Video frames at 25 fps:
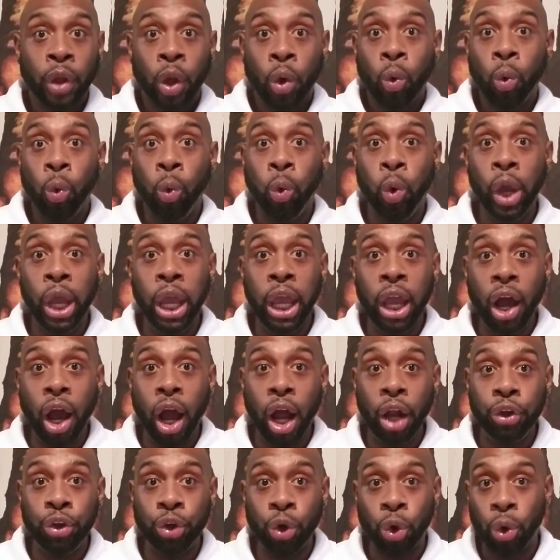we
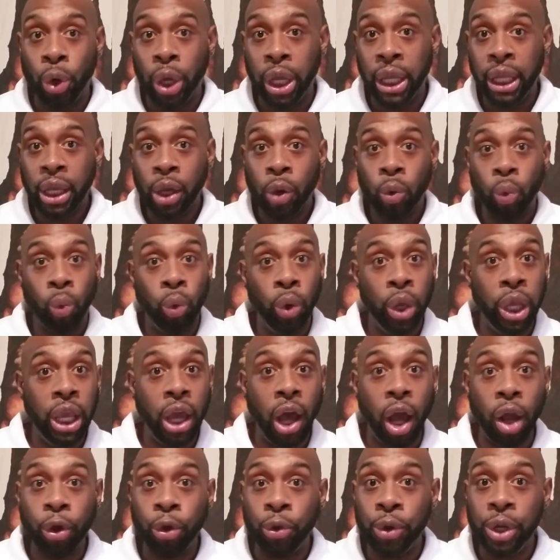are doing, we
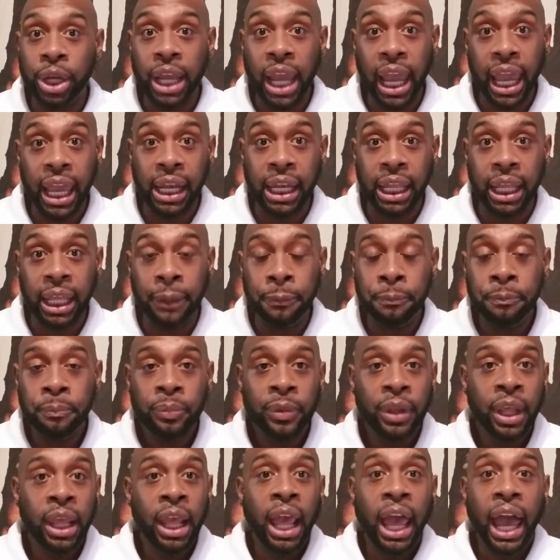are creating
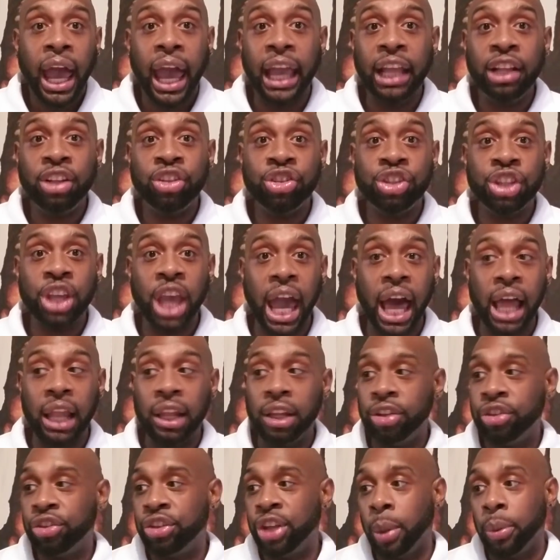a
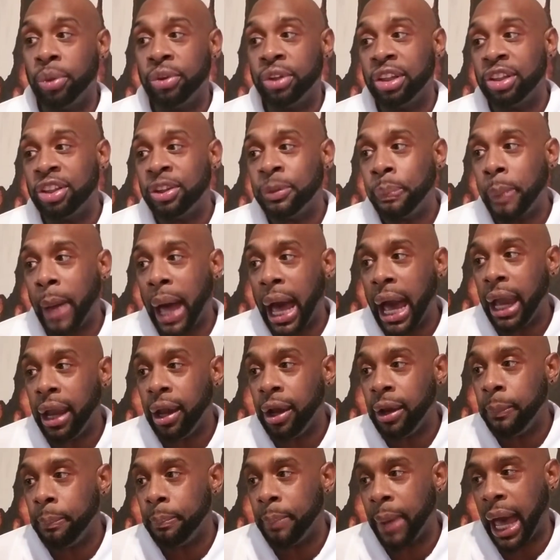challenge that was
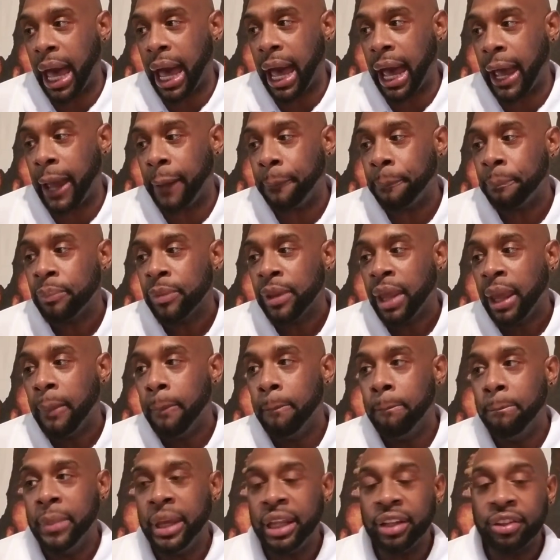inspired by
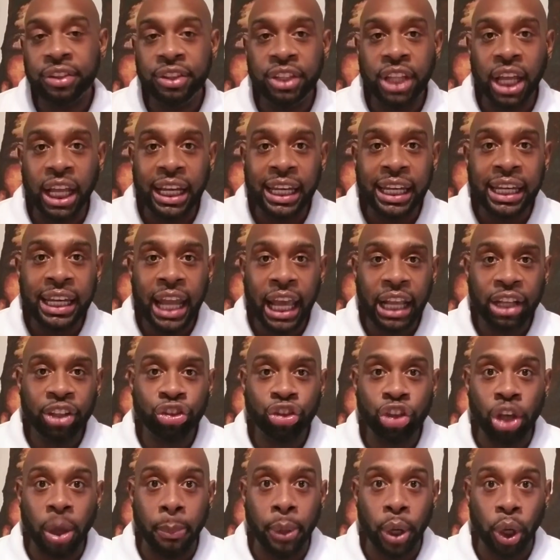Miss
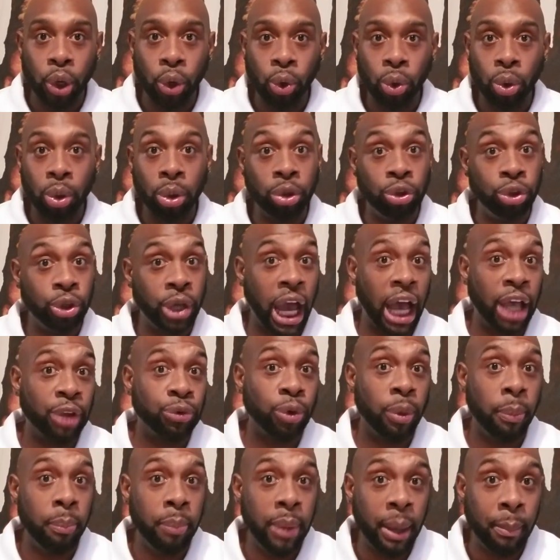Danasha Boone. You guys
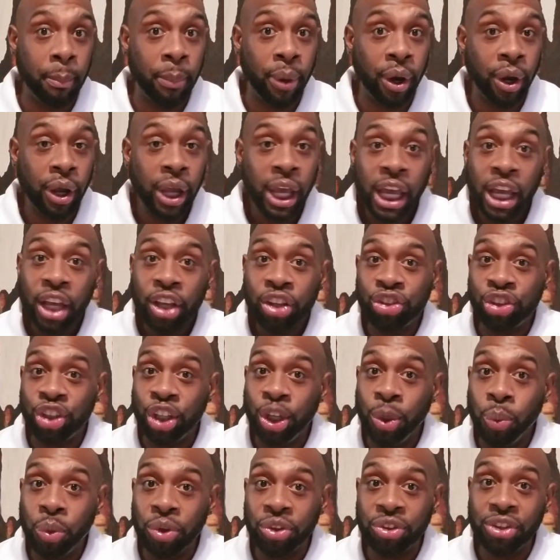remember,
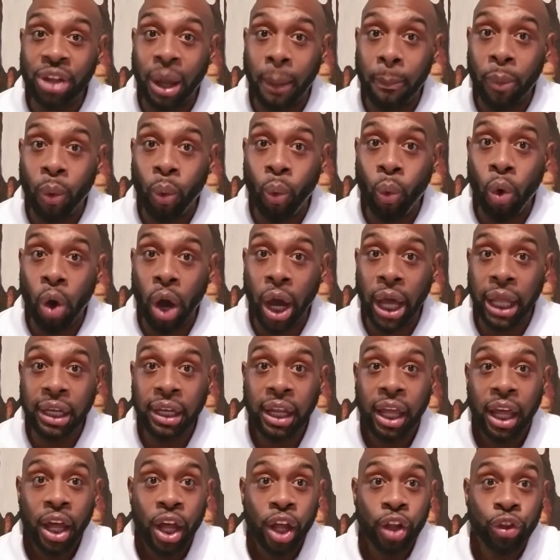she was number
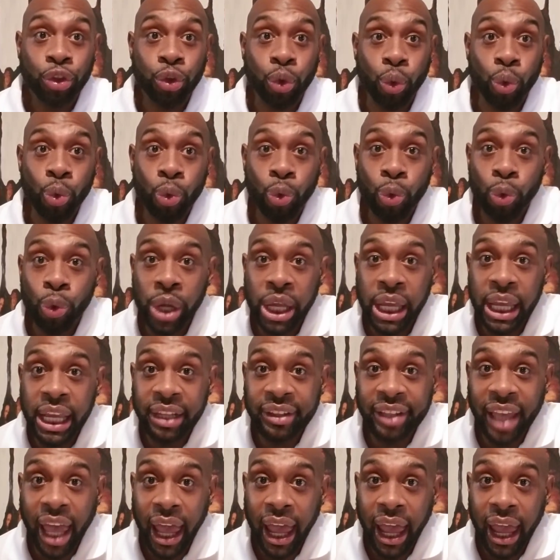one three
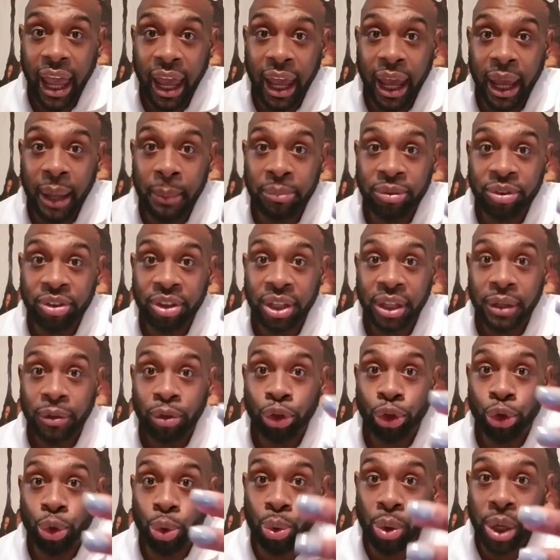times,
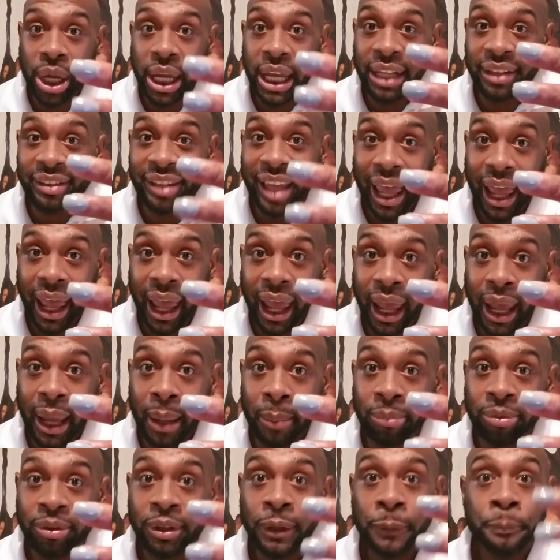three
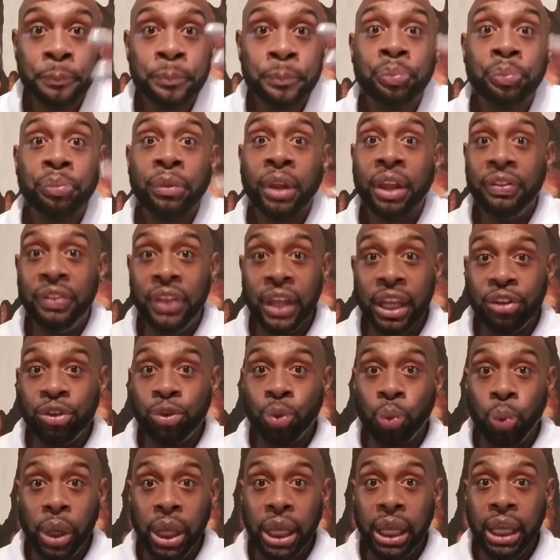times this
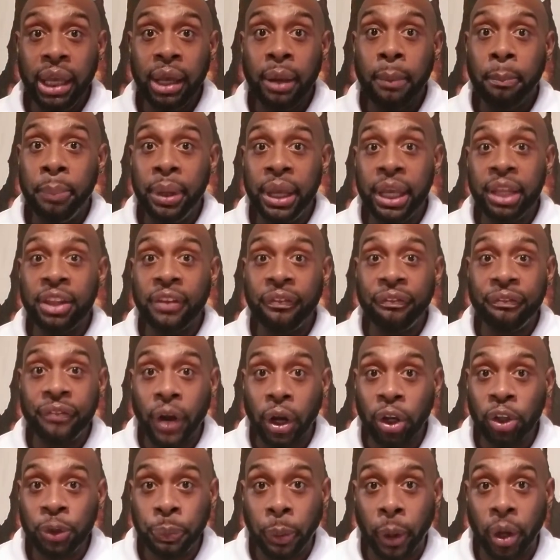week being the
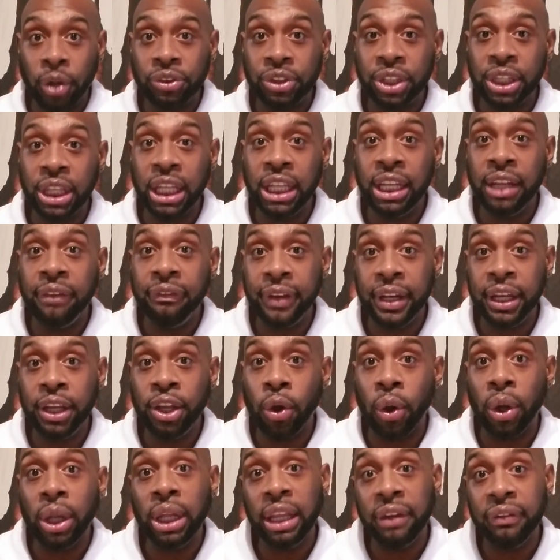first person in the
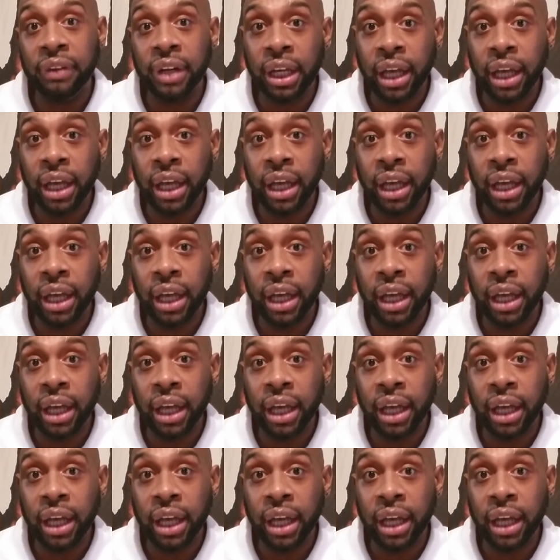video and leaving a